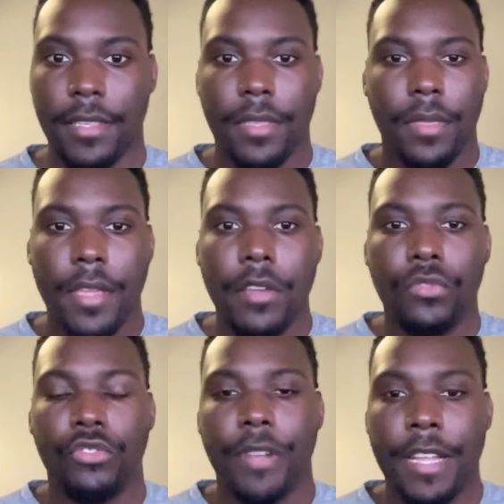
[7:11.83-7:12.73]
NIO's
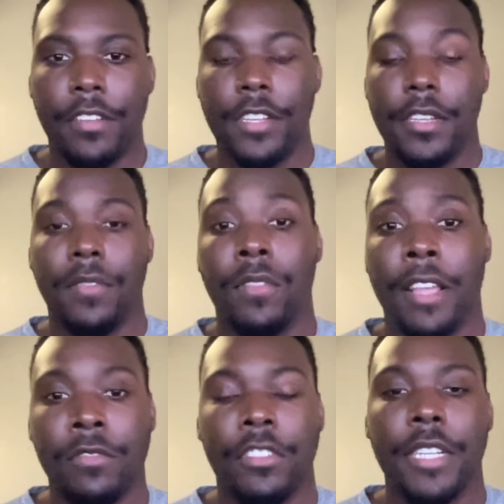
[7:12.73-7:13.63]
strategy of
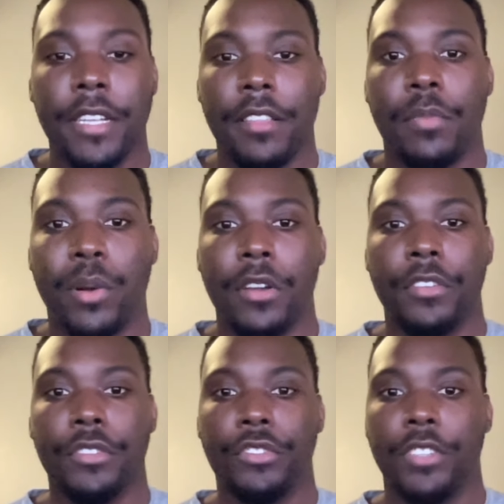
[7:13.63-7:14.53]
leveraging its
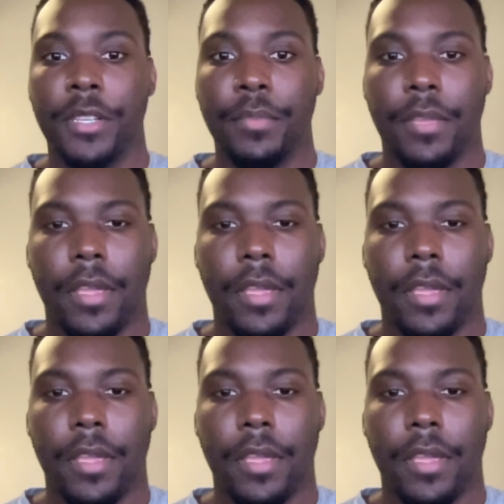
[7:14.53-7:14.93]
partnerships